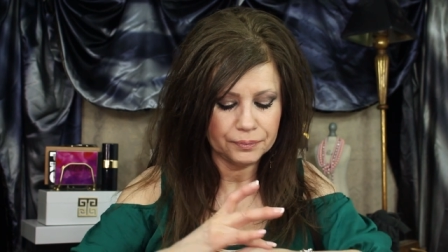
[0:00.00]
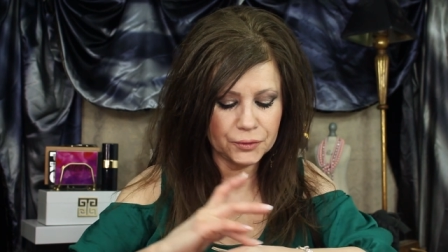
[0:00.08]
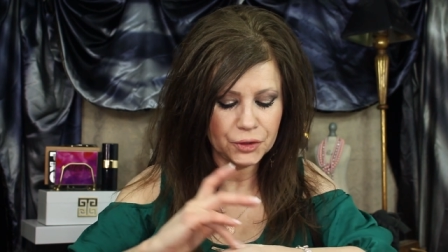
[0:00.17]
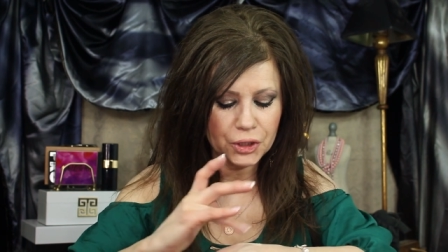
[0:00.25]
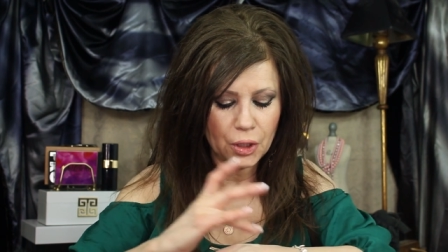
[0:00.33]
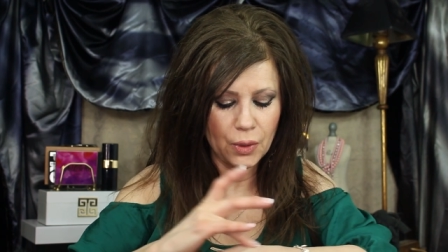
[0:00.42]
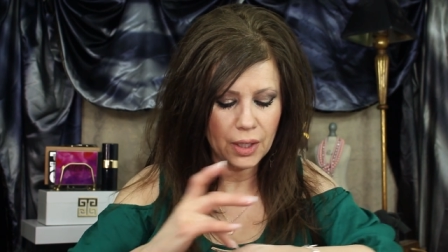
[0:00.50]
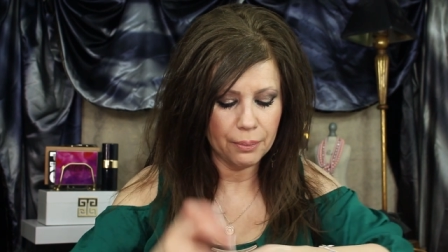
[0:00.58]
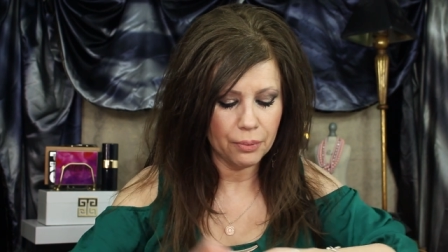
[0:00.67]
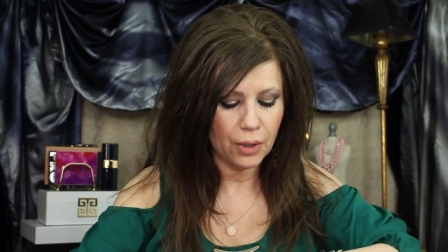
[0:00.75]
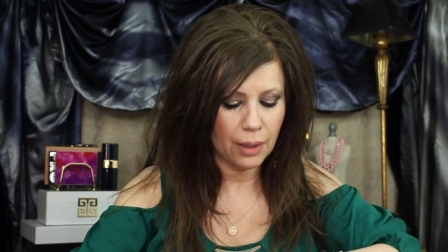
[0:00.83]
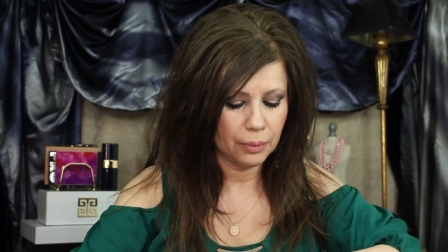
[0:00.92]
show up
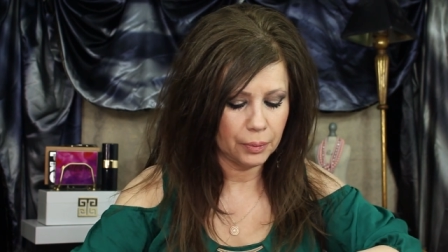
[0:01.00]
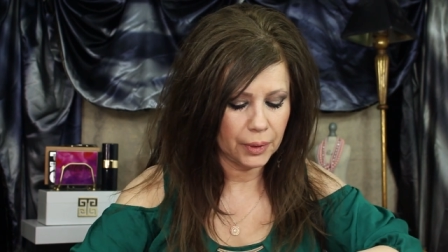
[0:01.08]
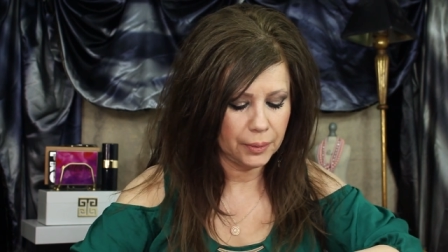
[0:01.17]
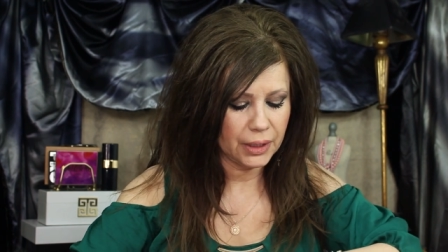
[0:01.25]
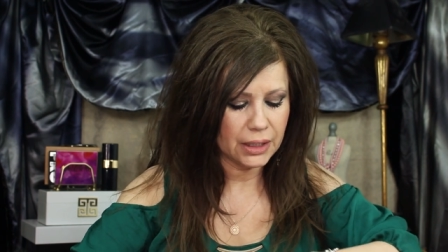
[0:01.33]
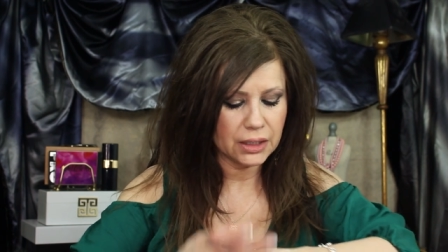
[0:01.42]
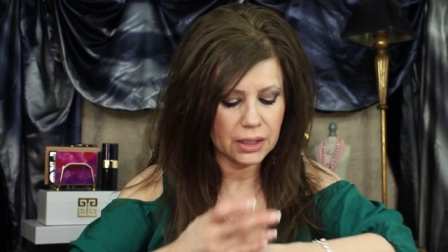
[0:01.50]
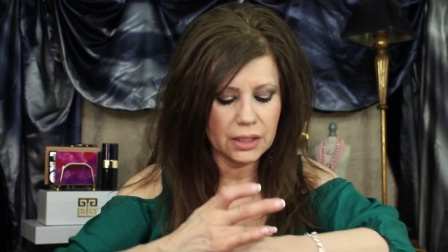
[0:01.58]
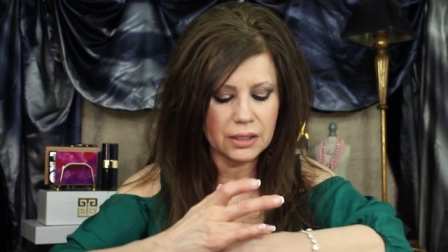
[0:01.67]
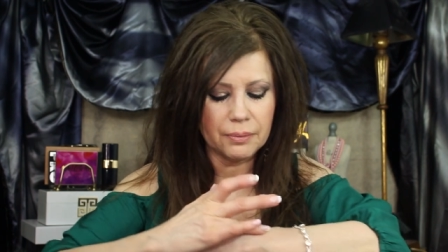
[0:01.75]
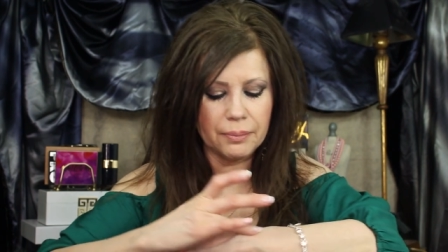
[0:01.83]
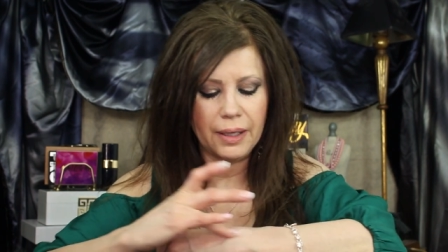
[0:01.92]
probably, because it
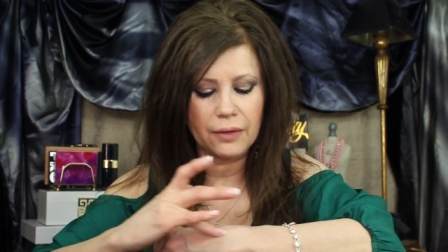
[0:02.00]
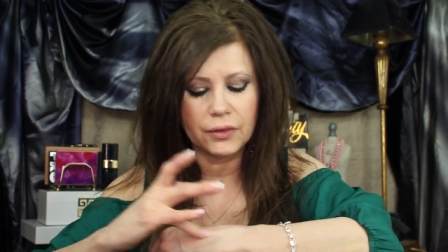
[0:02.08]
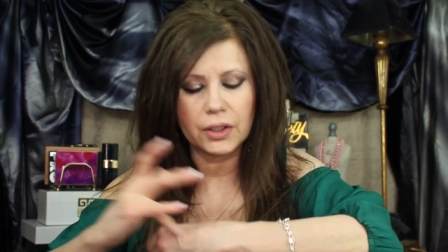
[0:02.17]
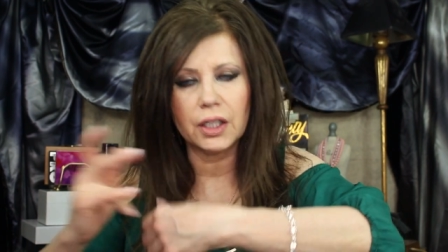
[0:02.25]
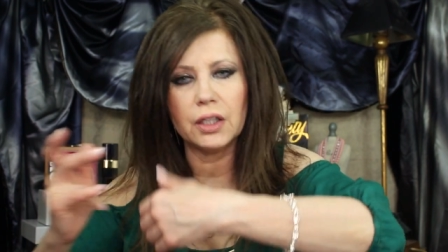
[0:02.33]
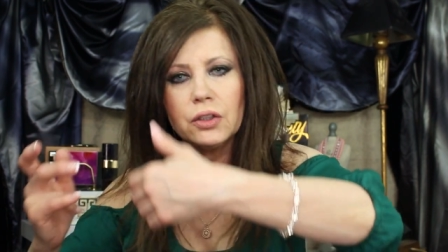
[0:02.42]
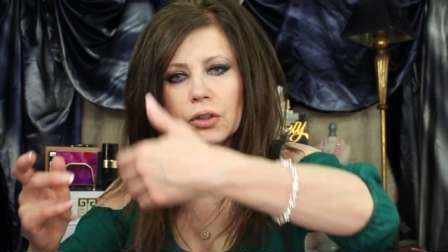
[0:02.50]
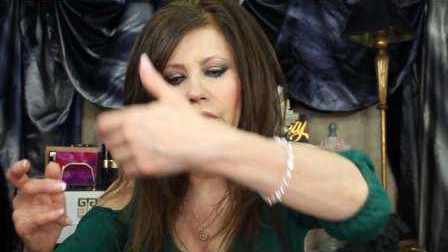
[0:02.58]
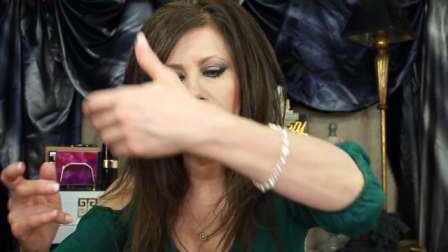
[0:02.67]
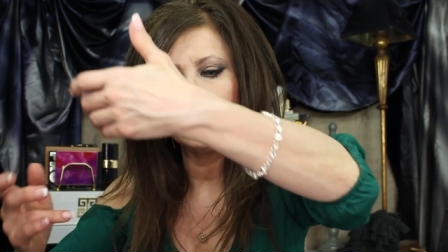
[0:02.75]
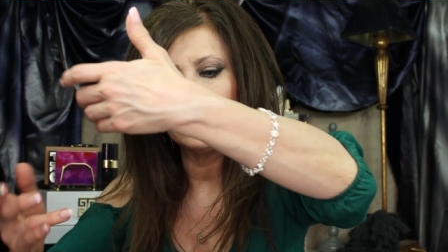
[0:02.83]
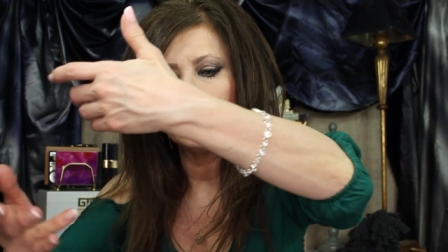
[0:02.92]
is about the color
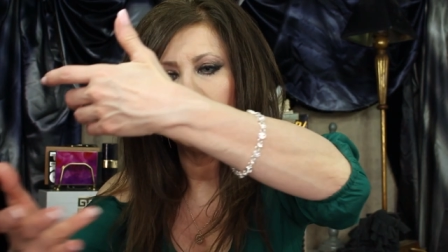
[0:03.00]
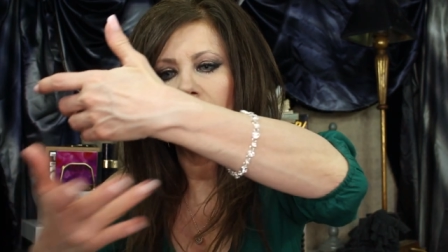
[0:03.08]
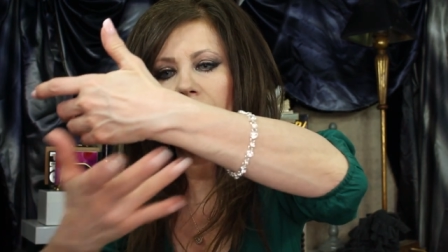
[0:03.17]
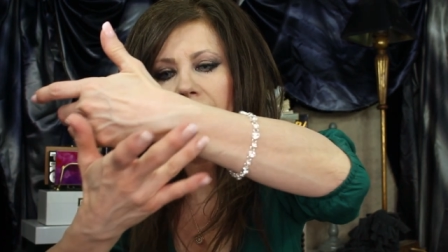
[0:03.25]
of